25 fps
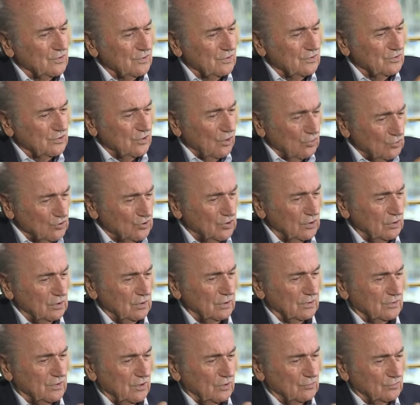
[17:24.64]

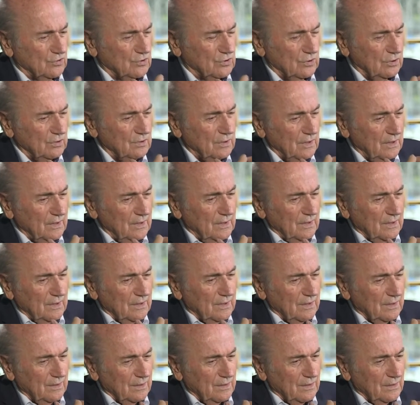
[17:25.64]
social
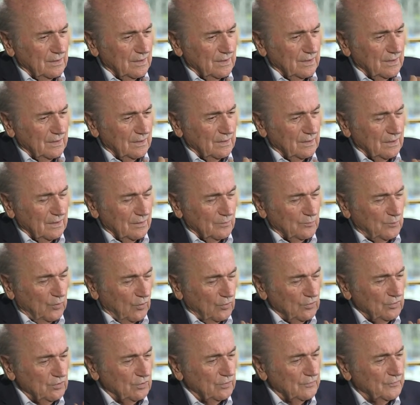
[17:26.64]

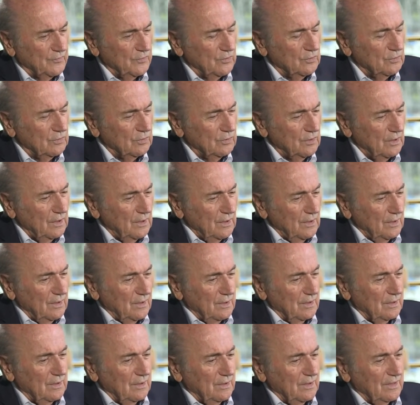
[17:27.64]
point of view,
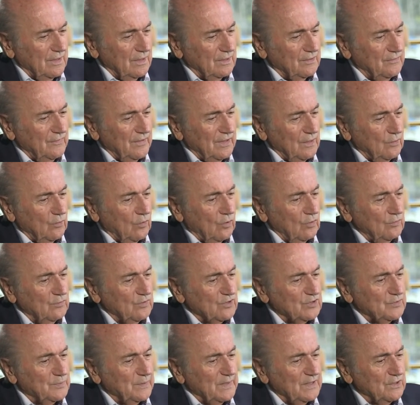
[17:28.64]
it will
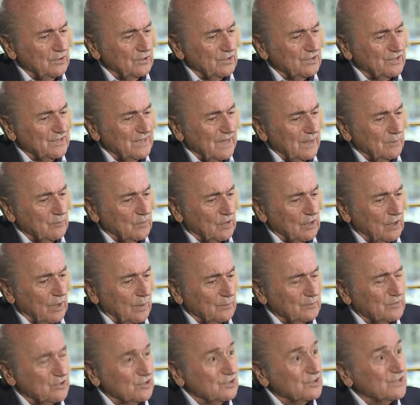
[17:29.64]
always be the same
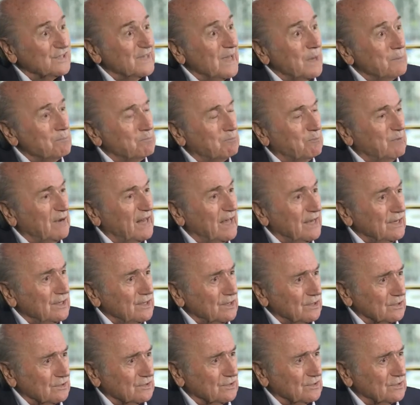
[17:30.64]
clubs, the same
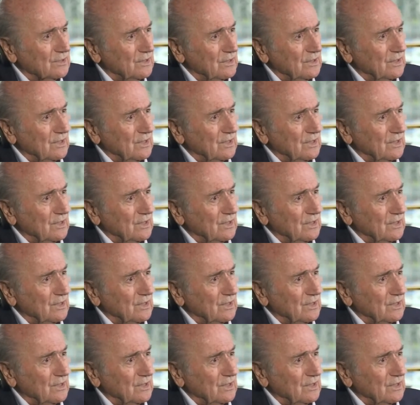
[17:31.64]
players.